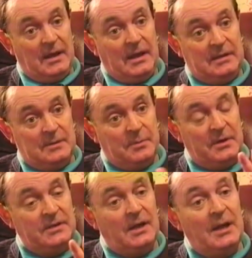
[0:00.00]
at the
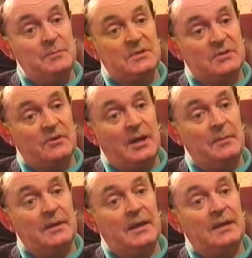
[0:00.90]
point I'm
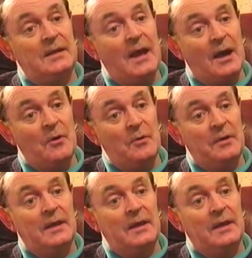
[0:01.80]
describing now,